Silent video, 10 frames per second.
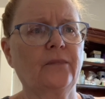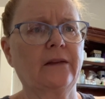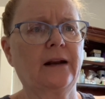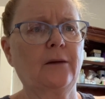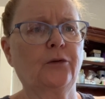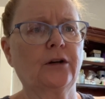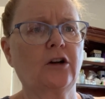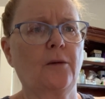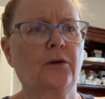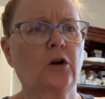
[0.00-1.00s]
And then I put a
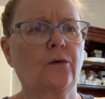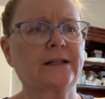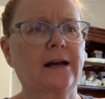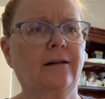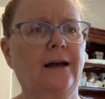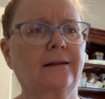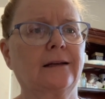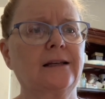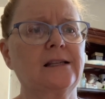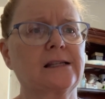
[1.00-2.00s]
couple going down like
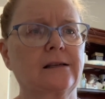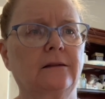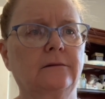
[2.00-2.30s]
this.